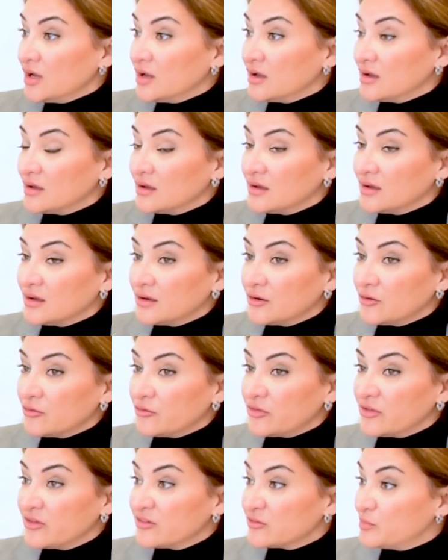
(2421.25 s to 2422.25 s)
yes. uh,
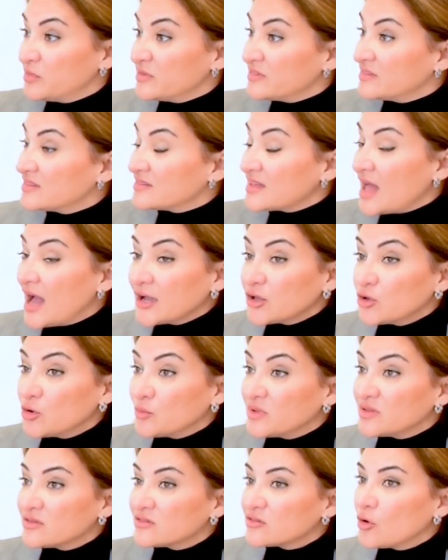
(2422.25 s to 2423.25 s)
with his business
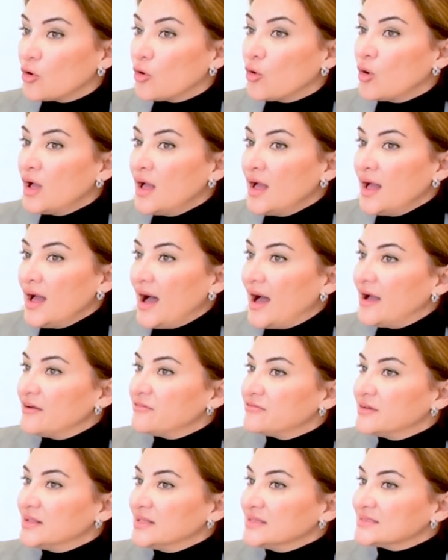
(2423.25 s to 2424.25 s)
acumen. So I
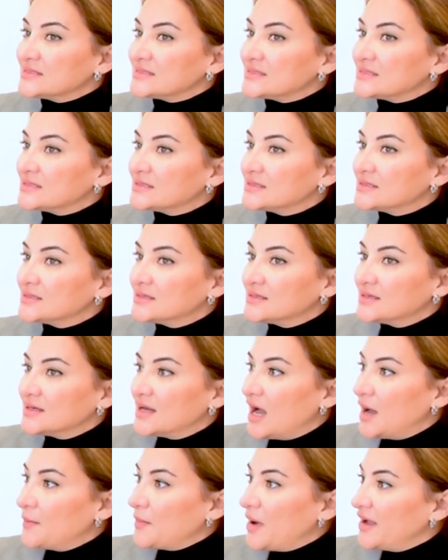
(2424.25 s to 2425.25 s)
felt,
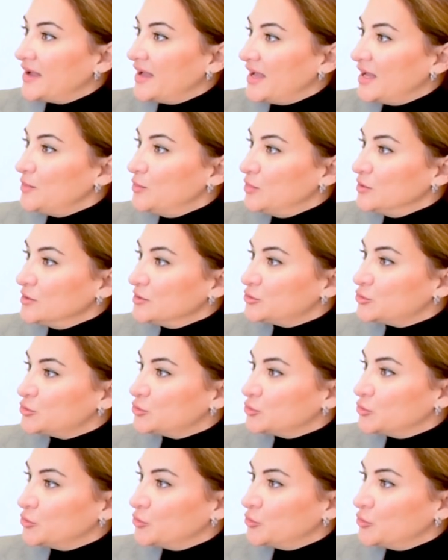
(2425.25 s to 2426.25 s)
am I able
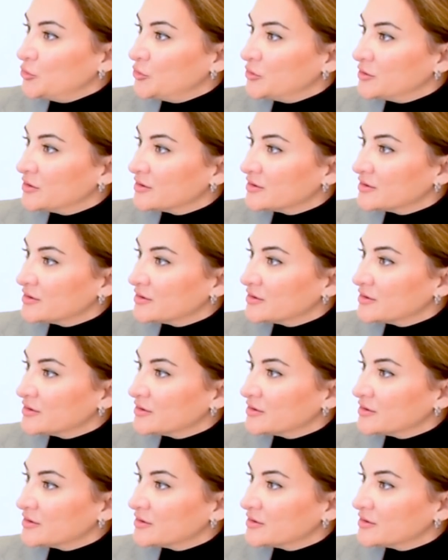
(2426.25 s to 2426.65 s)
to